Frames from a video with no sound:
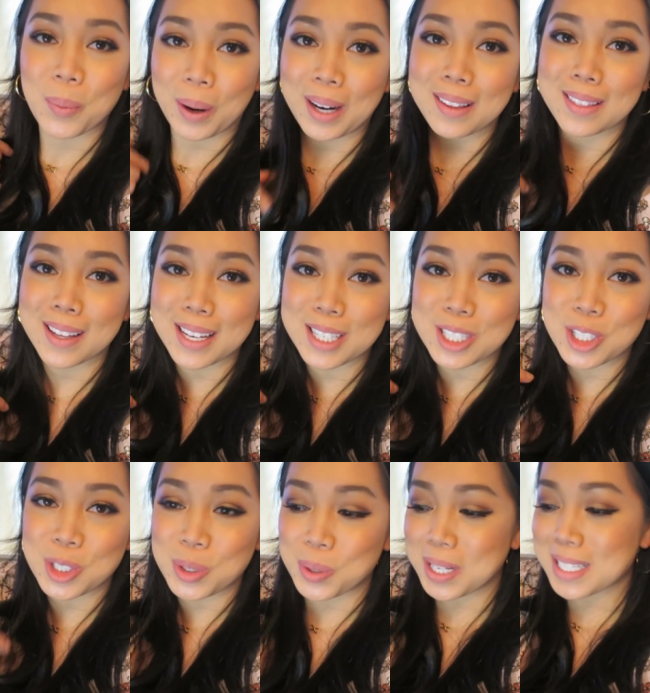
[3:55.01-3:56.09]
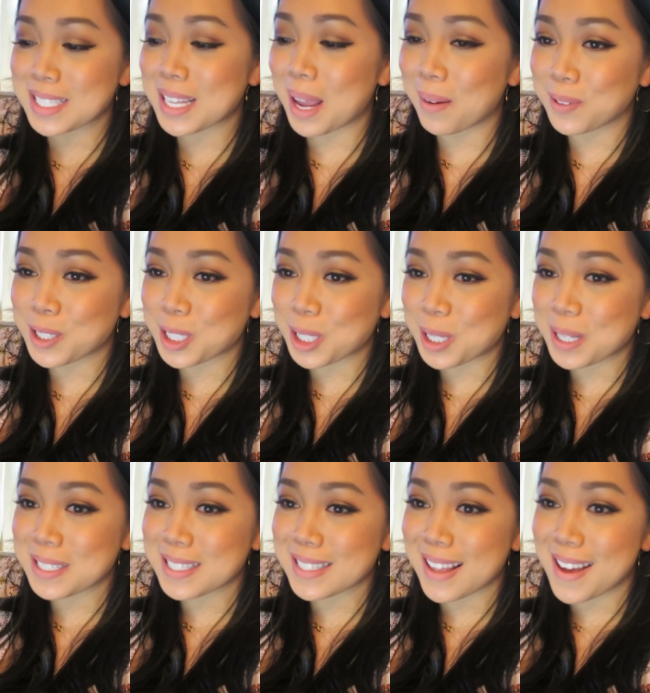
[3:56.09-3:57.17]
wearing the It's Judy's Life
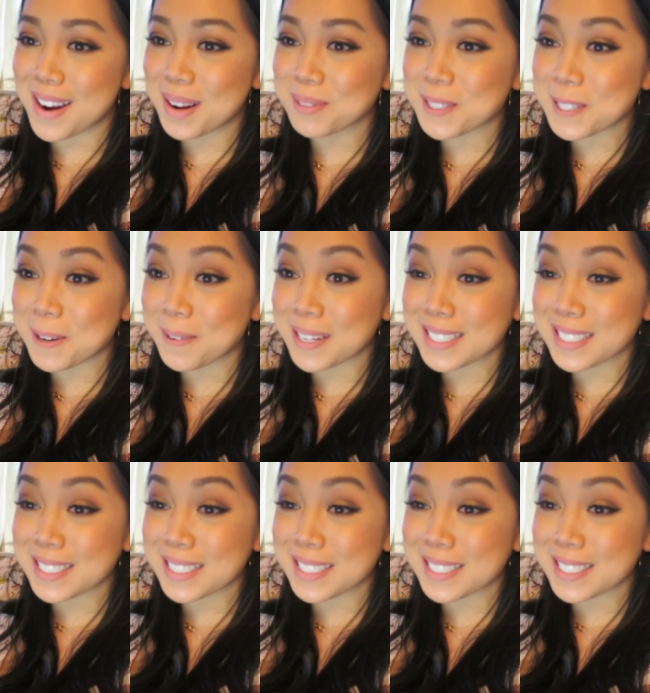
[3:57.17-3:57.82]
shirts, and I'm so